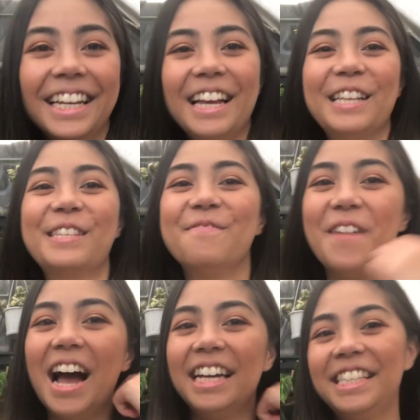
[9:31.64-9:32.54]
is
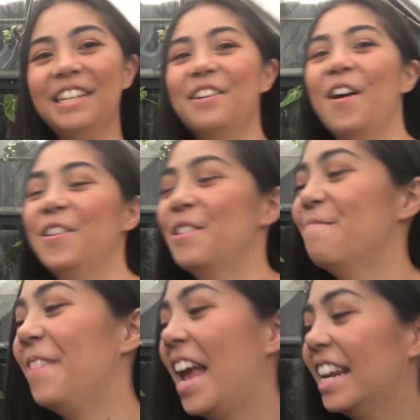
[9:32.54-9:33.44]
my Syngonium
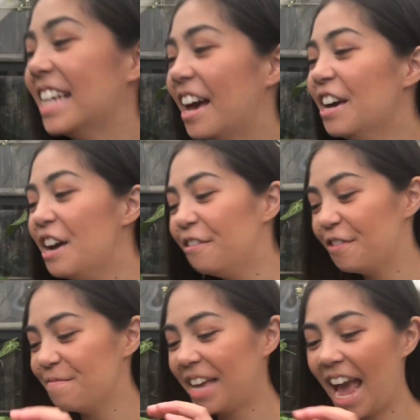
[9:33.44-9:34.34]
Panda
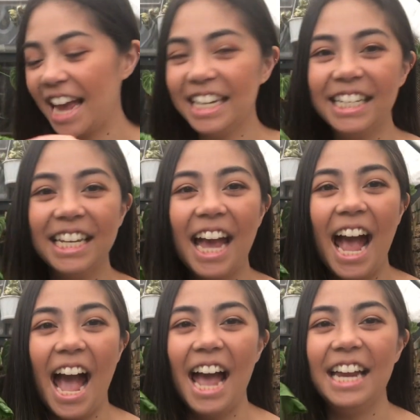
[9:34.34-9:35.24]
from Kate,
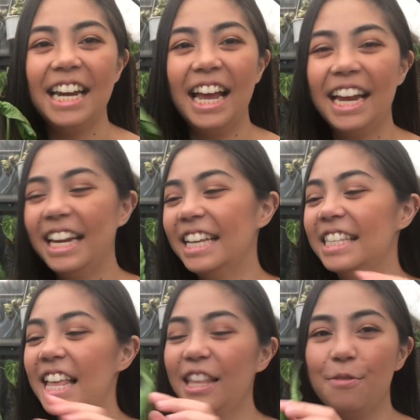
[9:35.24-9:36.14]
and it is
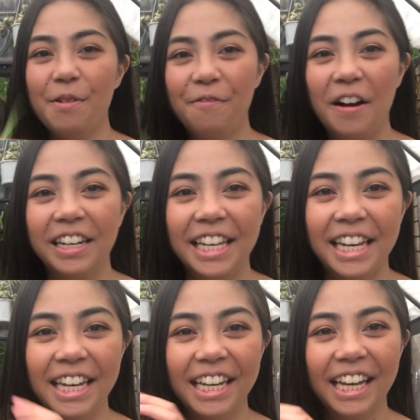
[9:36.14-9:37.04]
a little bit
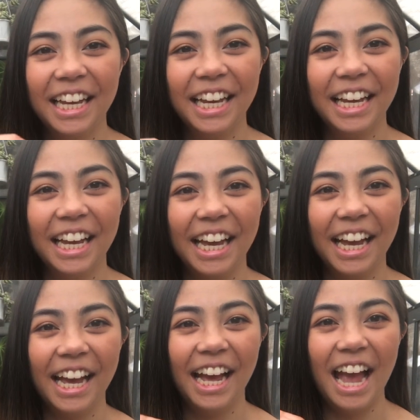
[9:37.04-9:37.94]
funky.
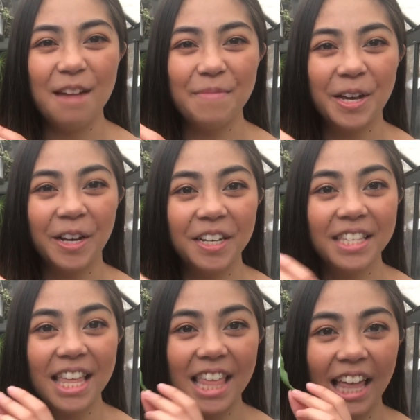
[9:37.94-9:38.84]
And because
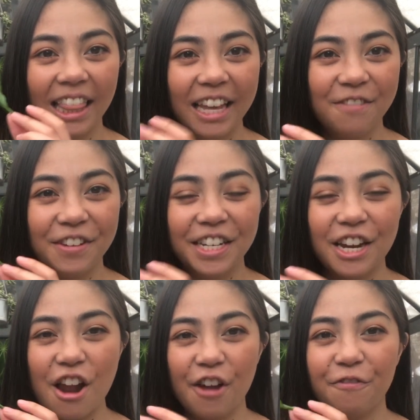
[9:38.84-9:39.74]
that leaf
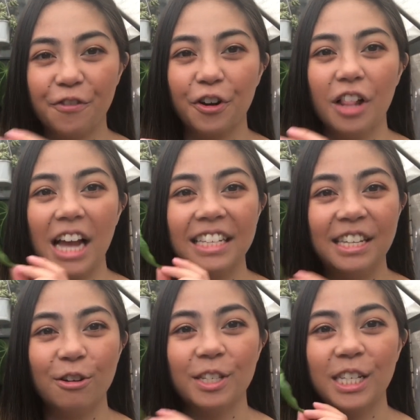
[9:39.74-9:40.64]
didn't unfurl, I
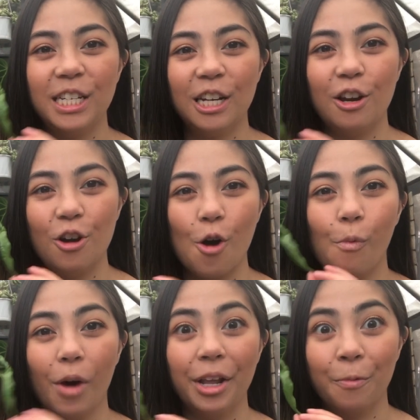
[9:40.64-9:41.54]
seriously didn't know
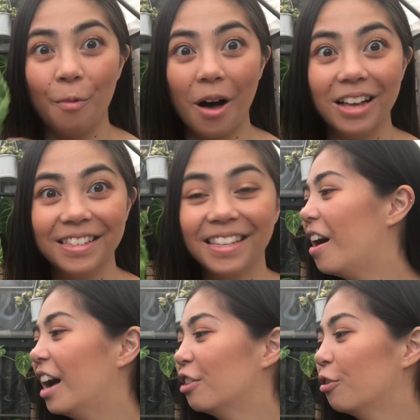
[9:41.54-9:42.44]
what it was.
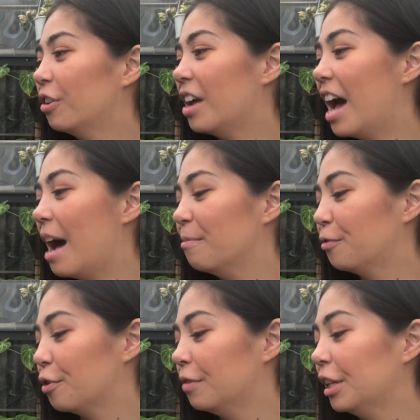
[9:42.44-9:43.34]
I thought for
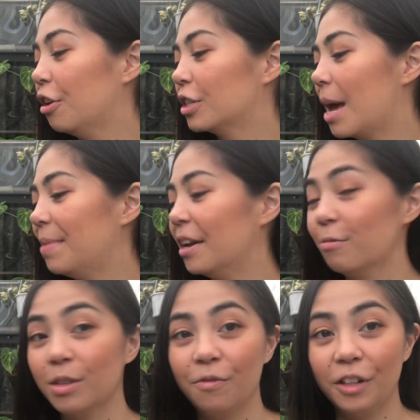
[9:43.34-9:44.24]
a really long time that it
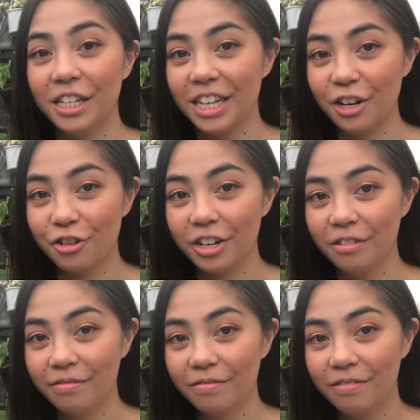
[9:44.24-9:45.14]
was a philodendron,
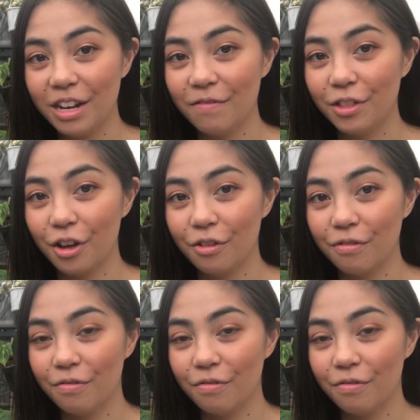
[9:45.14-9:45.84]
even though